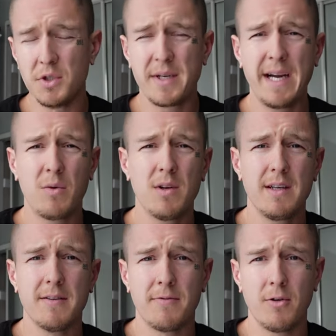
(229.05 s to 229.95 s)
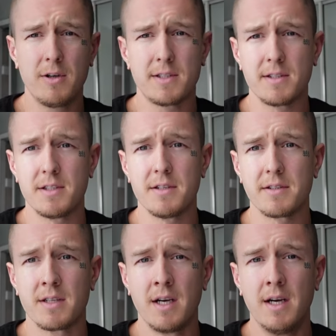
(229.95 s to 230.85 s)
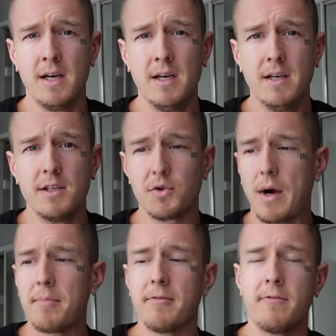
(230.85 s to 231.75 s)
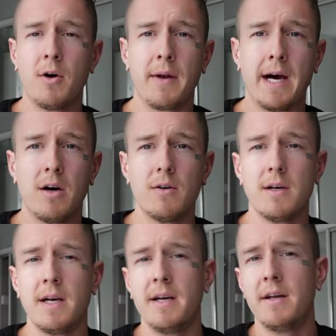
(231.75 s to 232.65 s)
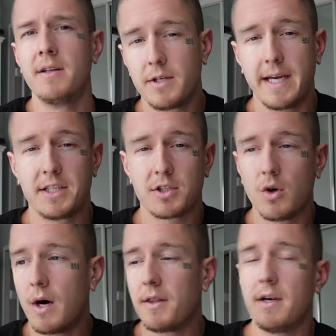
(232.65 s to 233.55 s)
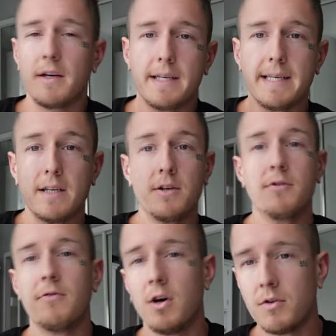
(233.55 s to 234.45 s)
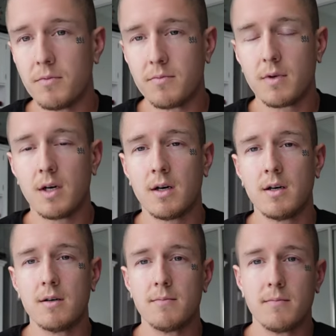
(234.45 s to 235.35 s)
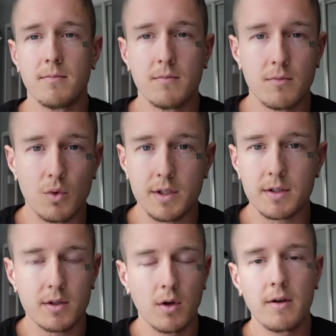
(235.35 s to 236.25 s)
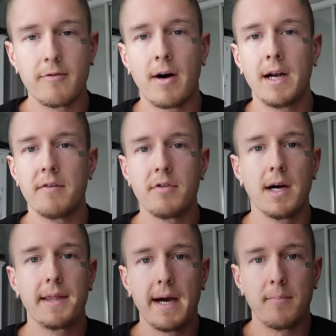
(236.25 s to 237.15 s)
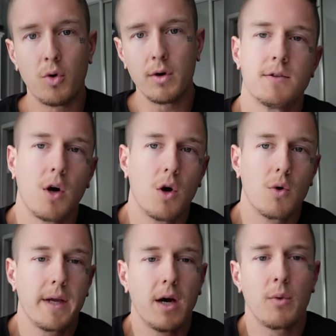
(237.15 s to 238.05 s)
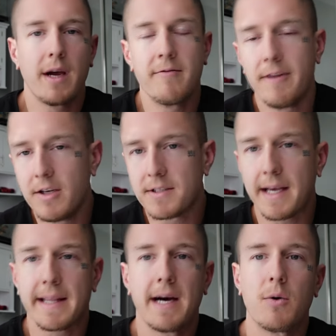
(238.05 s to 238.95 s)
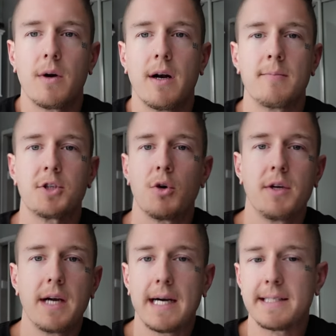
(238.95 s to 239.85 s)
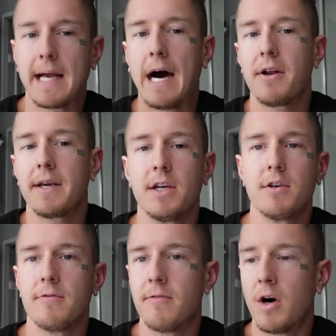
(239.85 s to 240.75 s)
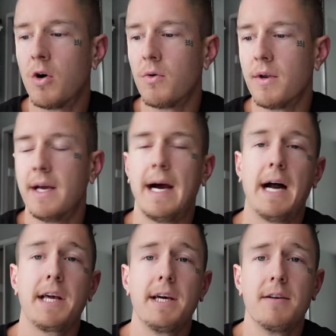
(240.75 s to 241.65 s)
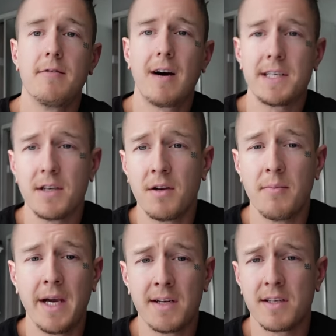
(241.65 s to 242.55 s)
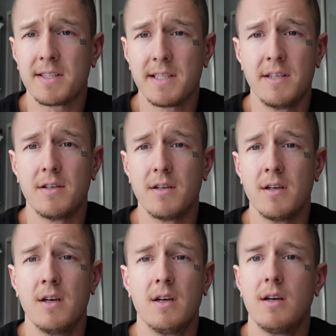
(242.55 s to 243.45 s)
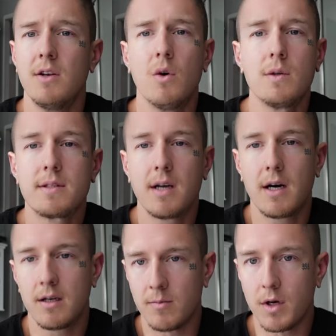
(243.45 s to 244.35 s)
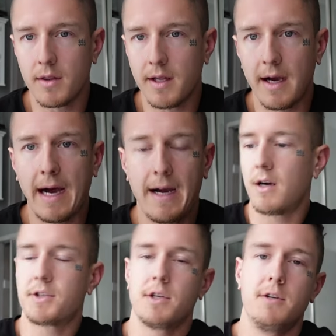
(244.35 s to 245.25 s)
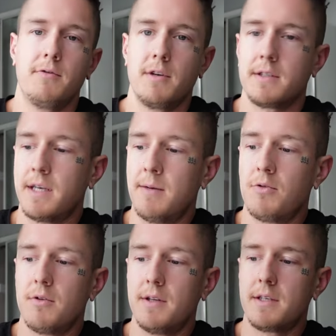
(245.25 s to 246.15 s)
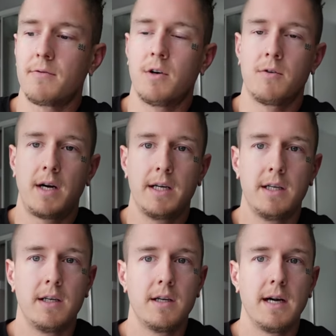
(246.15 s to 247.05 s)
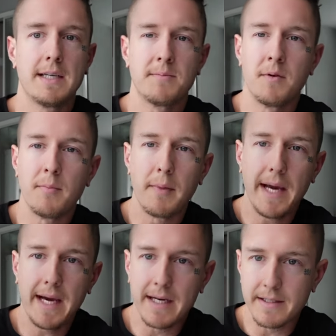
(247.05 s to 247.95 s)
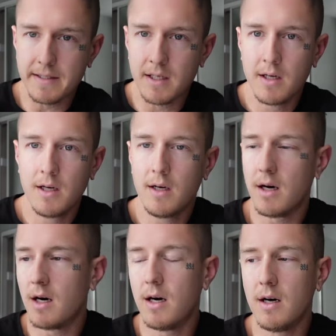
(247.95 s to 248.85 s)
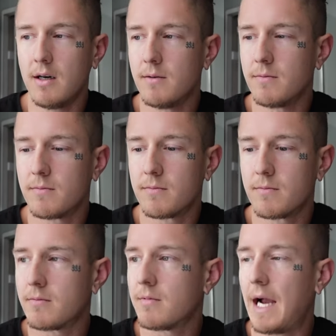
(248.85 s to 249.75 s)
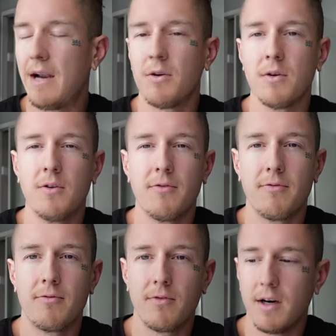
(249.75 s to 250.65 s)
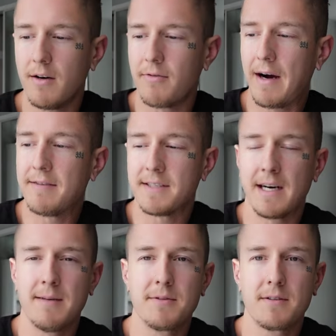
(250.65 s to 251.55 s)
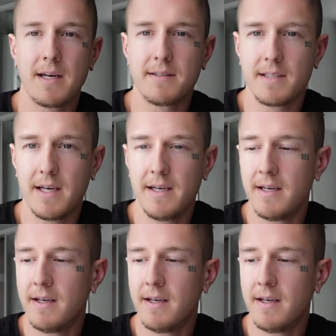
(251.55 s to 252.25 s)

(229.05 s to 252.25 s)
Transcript: You can't really afford to just swap the phone out and you can't just go out there and get a new phone. Um, which is totally fine if you're at that point. So yeah, we have videos like that where I'm showing you guys how to your phone, how to get a device unbanned on Tinder. No one's talking about that. I, will show you for example, this phone right here has been banned, uh, I don't know, uh, five times I'd say.